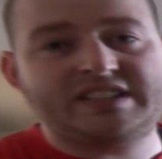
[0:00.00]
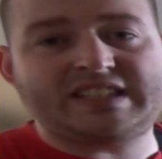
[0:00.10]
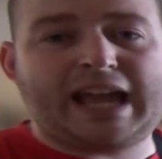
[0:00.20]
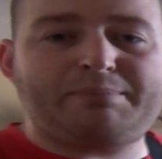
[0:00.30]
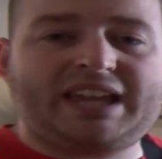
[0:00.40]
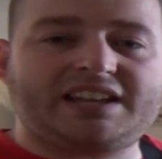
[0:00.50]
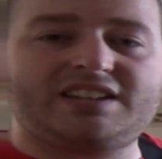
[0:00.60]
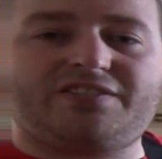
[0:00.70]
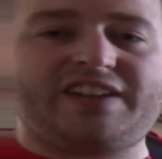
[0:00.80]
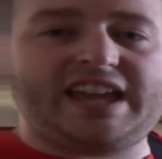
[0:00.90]
snap kick
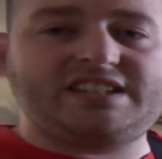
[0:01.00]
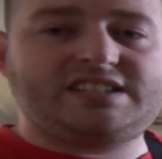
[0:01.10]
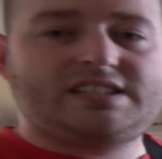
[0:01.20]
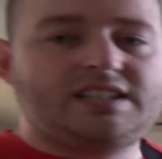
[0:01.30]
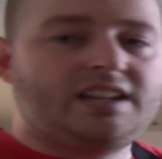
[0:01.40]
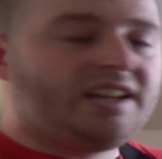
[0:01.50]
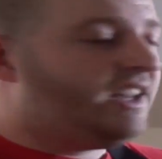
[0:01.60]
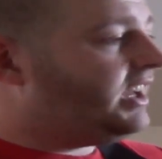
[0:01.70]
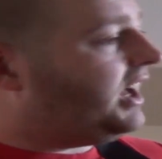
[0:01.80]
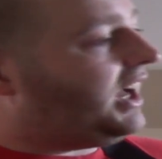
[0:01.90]
to the face,
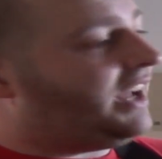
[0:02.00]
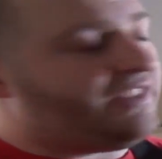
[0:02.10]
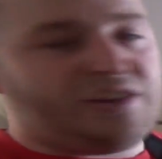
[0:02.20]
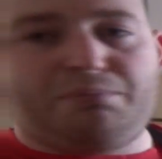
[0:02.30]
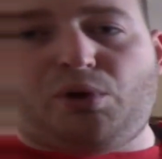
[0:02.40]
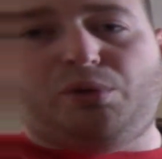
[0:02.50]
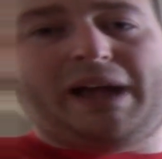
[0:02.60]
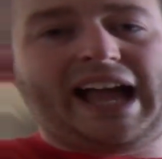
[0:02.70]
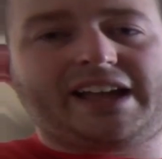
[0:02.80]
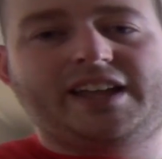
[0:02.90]
then you pull
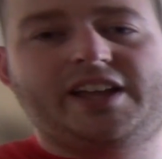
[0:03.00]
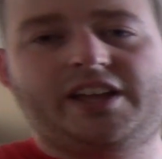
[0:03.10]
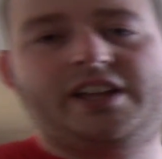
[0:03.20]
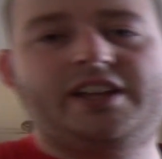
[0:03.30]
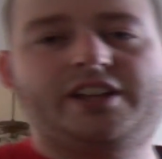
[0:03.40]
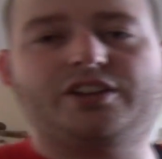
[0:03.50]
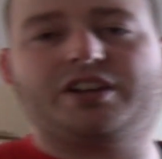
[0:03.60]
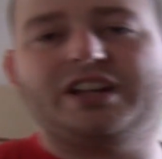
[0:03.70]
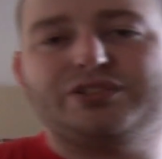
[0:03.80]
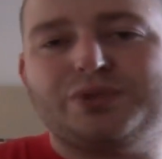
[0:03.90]
back, your
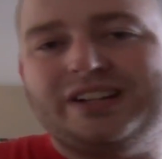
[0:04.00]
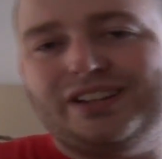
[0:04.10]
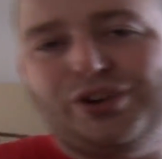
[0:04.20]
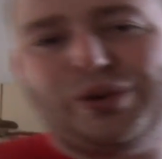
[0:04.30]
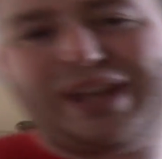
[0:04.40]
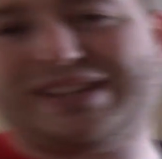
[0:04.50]
gun's ready to load,